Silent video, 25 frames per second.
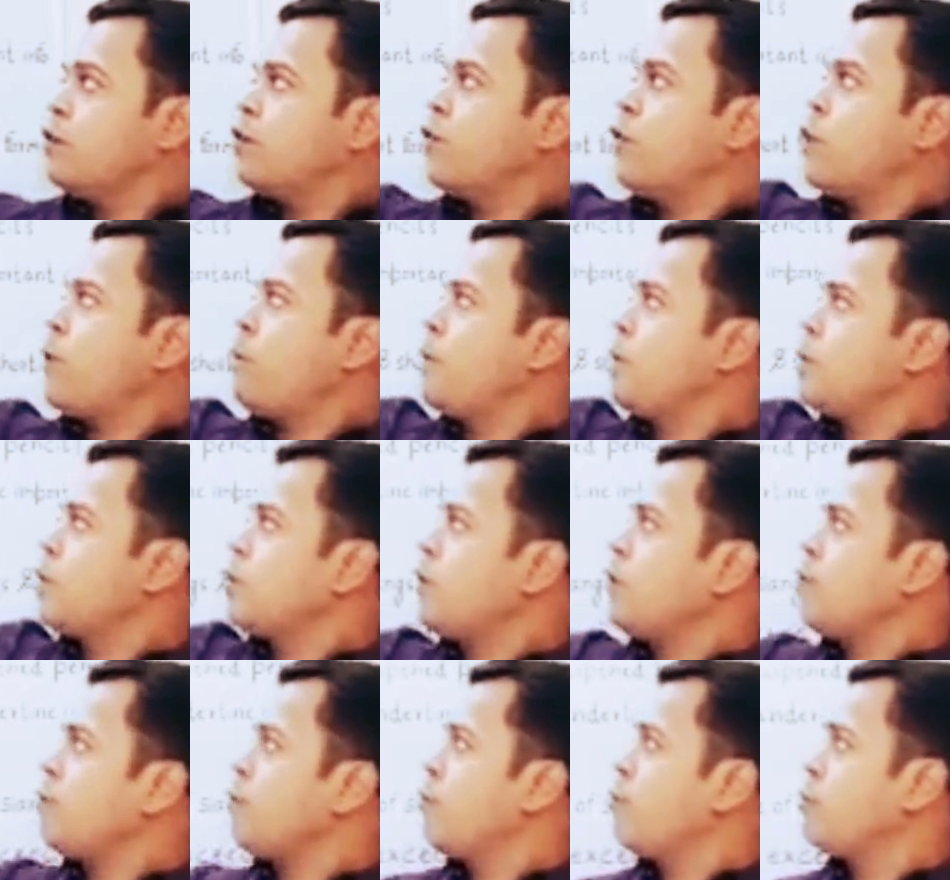Format
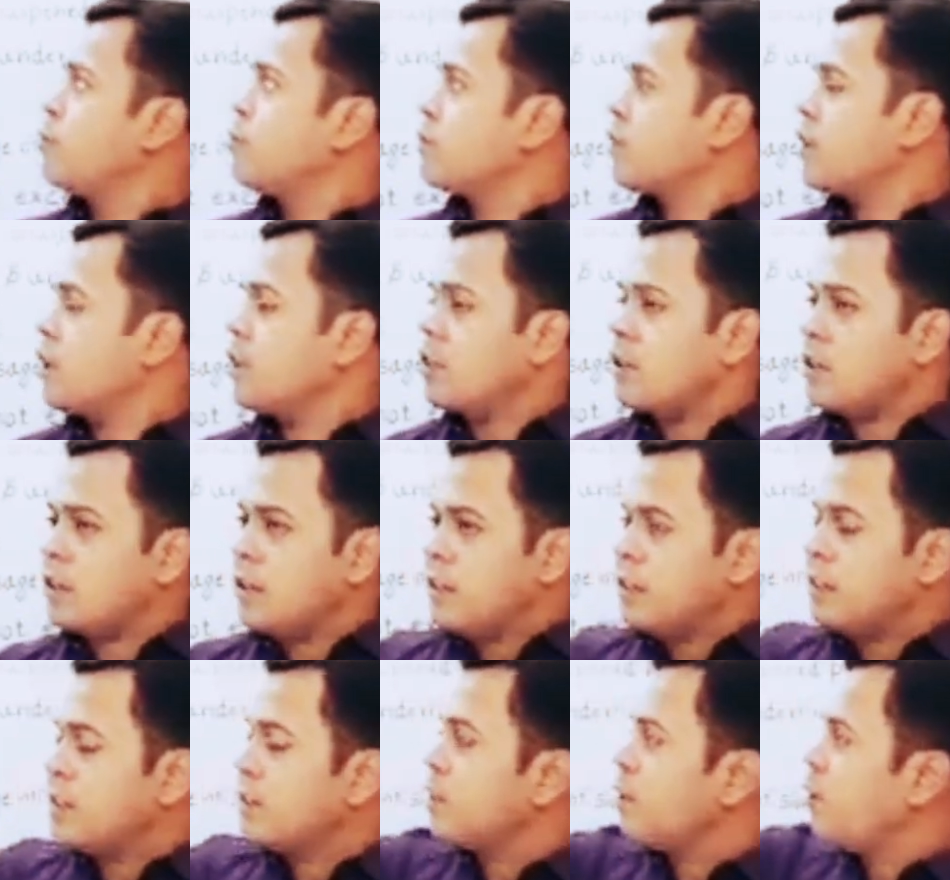of poster
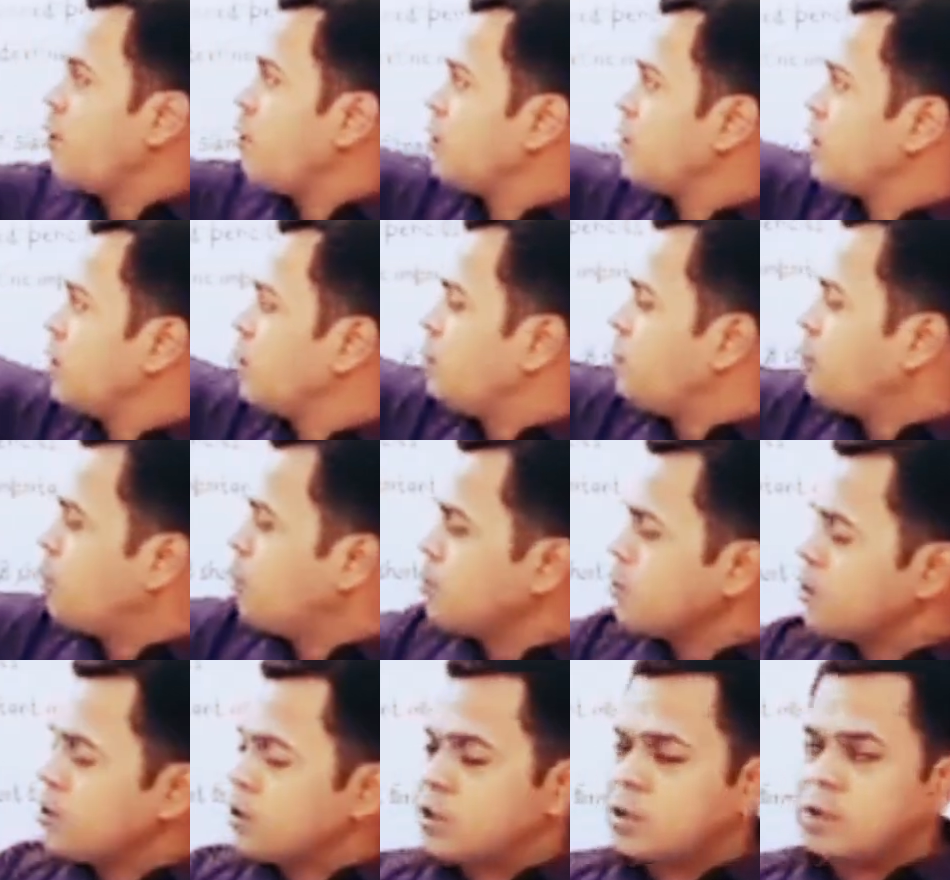is on the
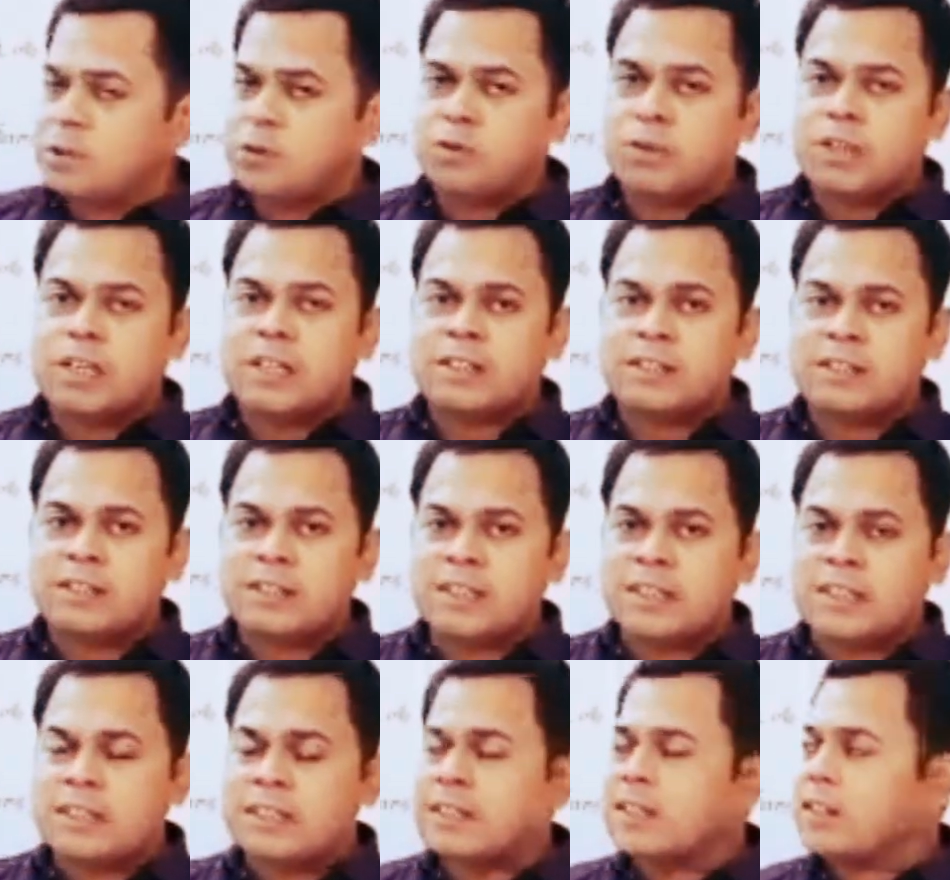board. You can
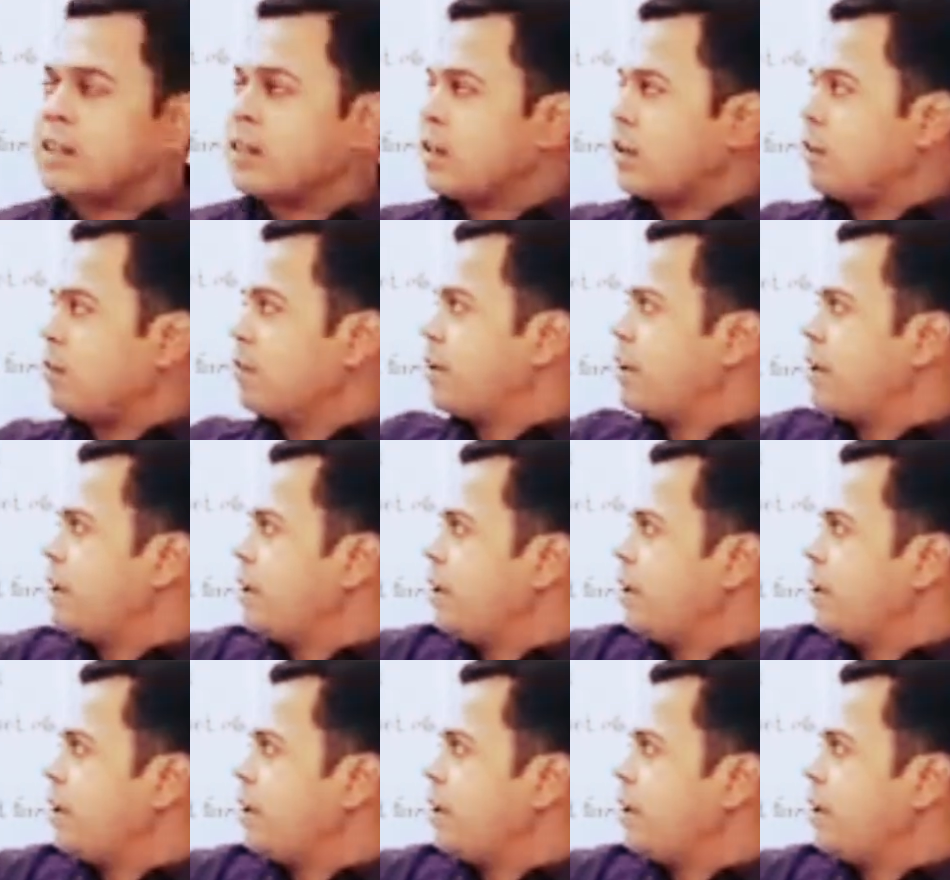see it. Now